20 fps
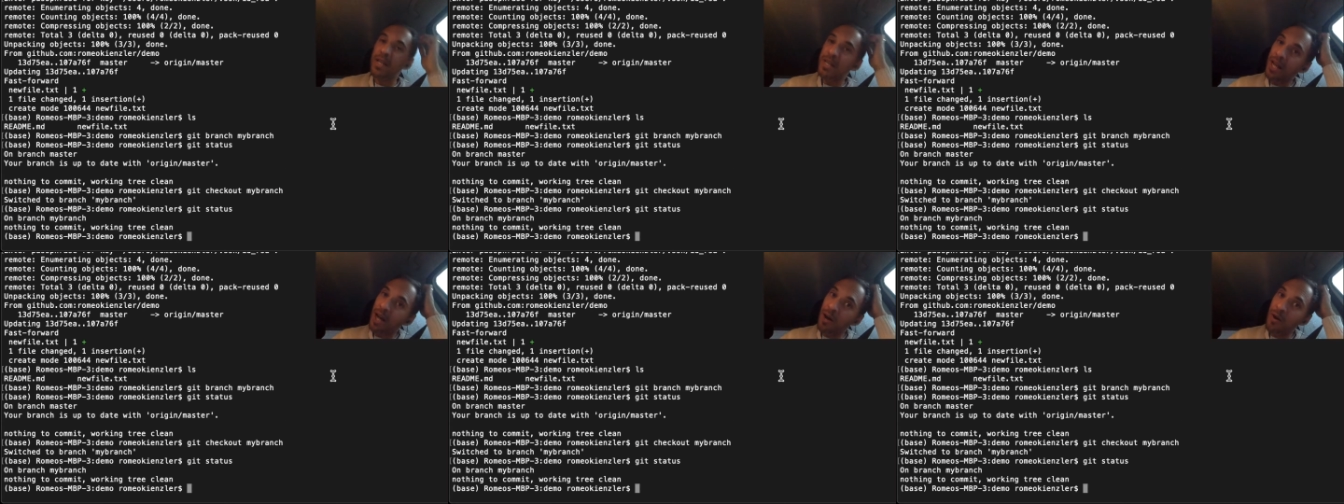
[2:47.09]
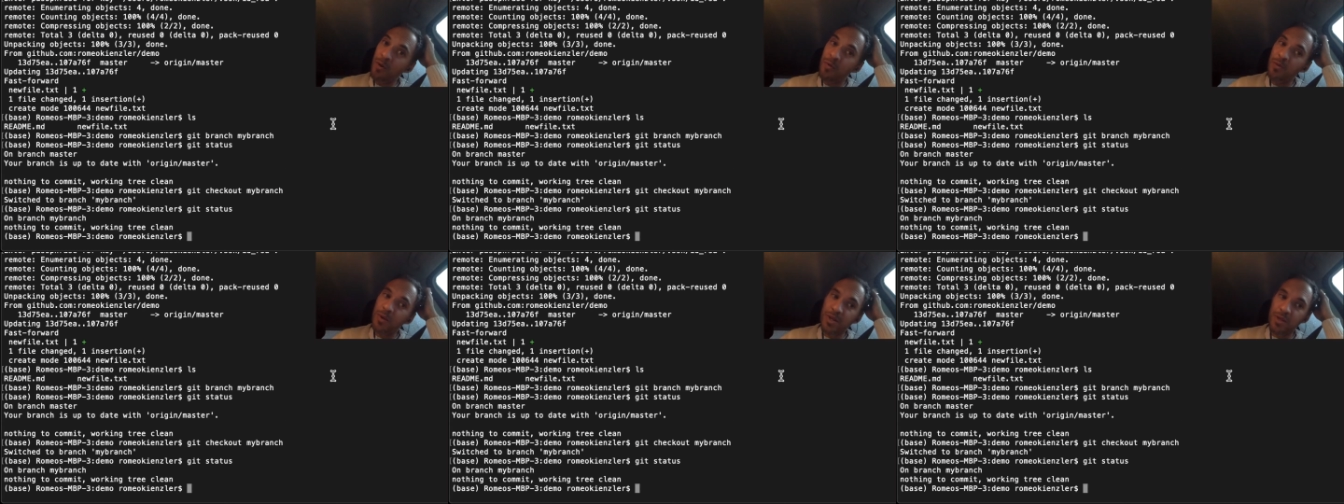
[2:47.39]

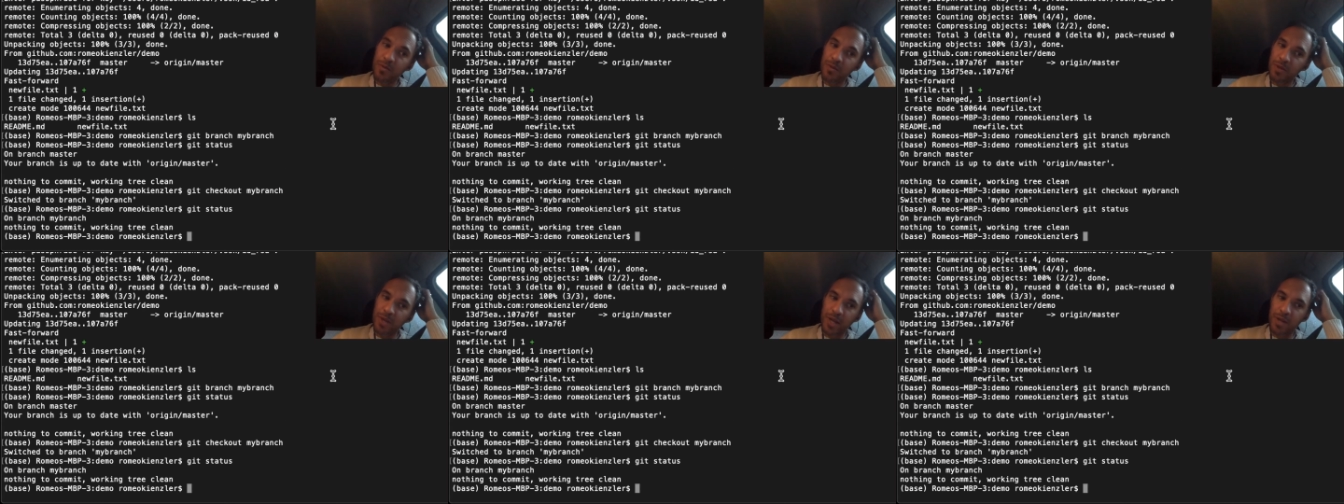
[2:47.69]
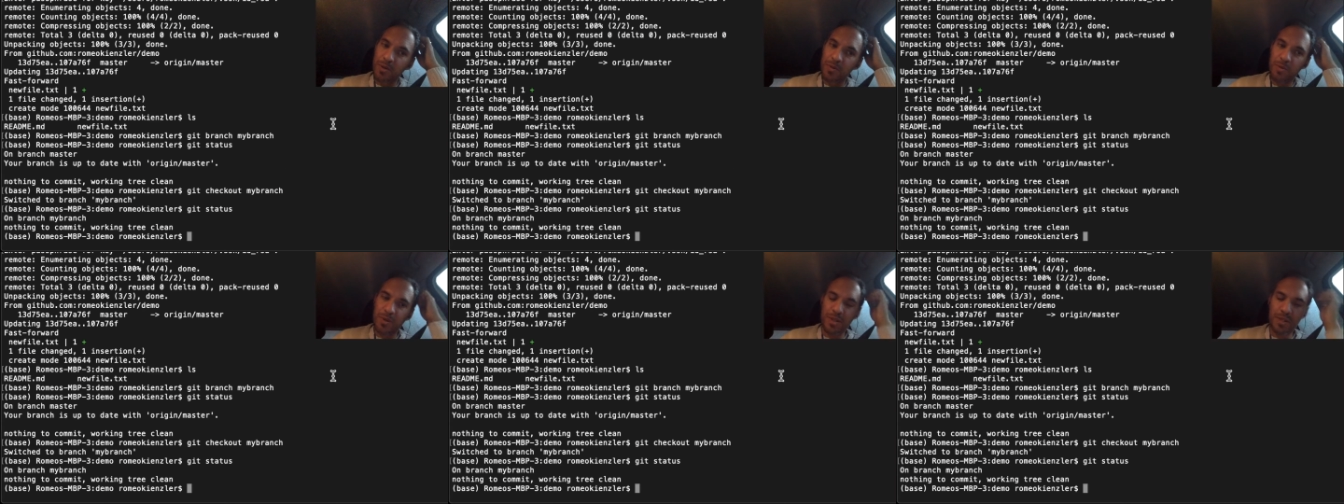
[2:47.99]
Now what, what
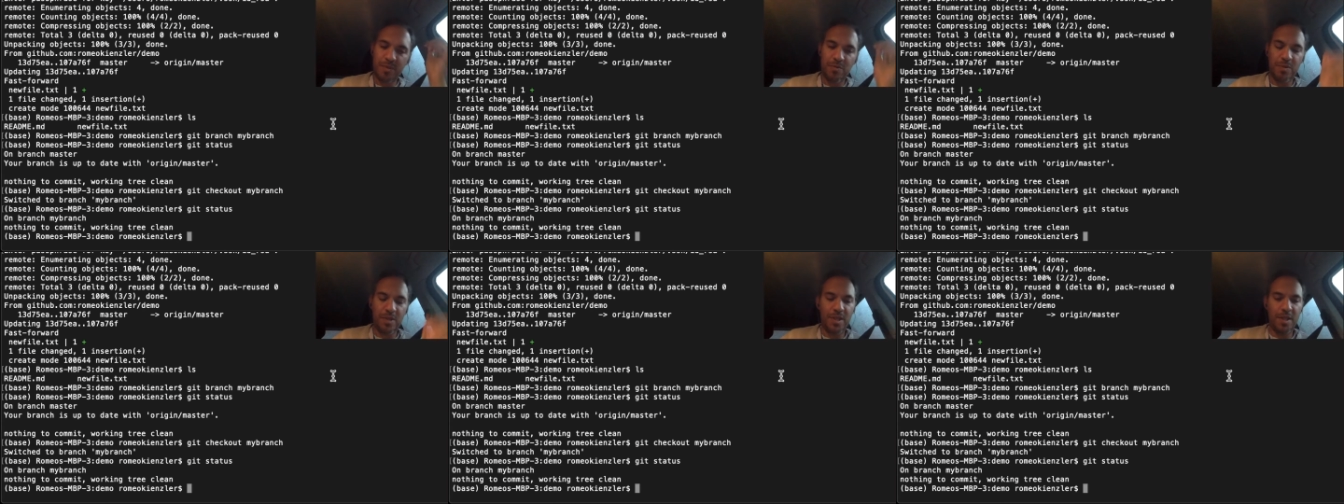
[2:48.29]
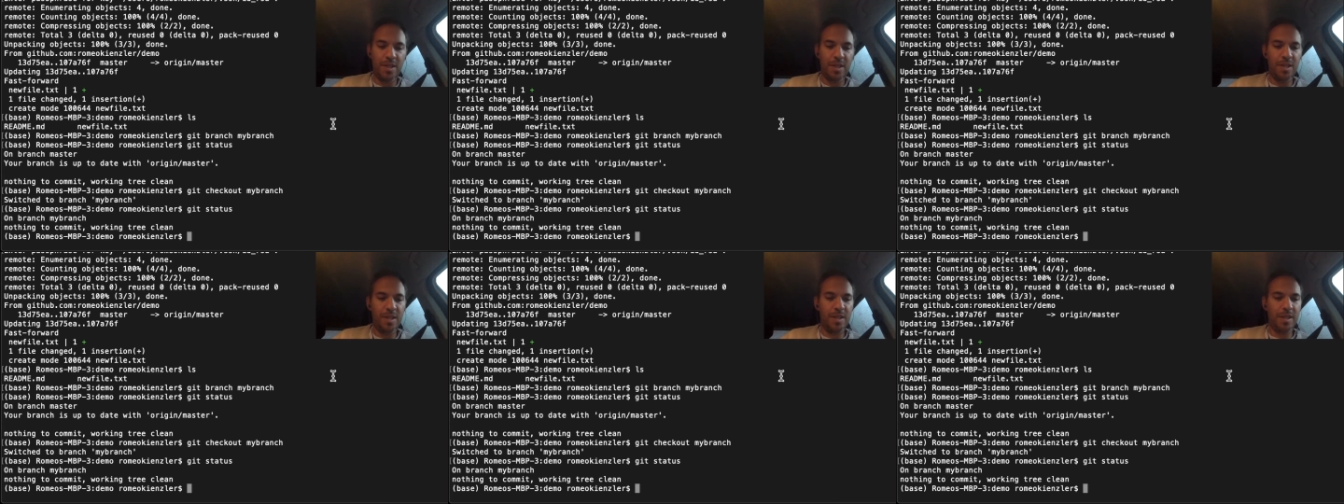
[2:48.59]
I do is
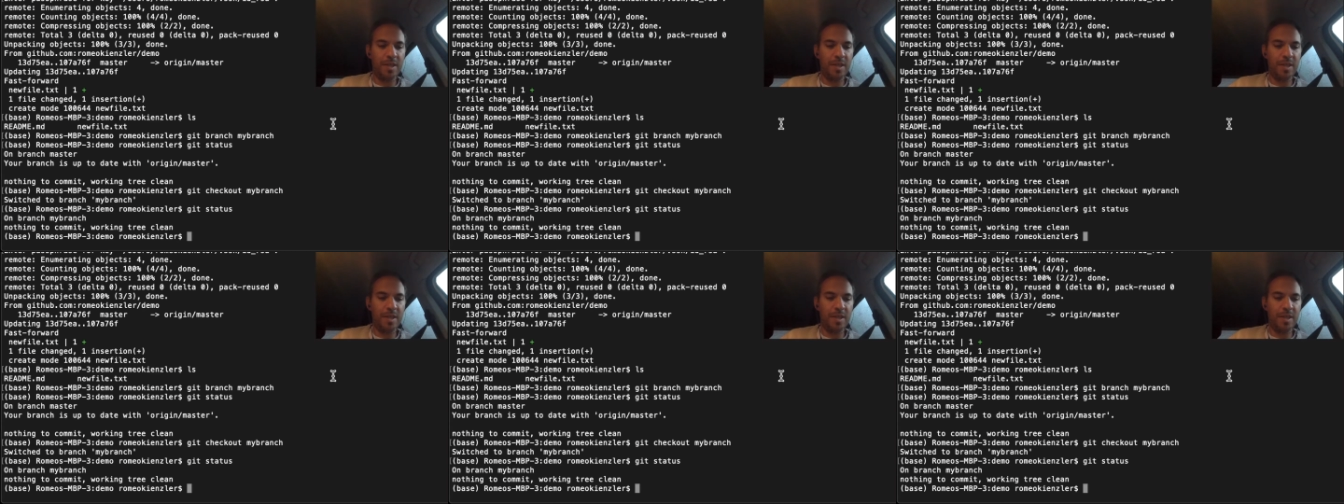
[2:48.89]
we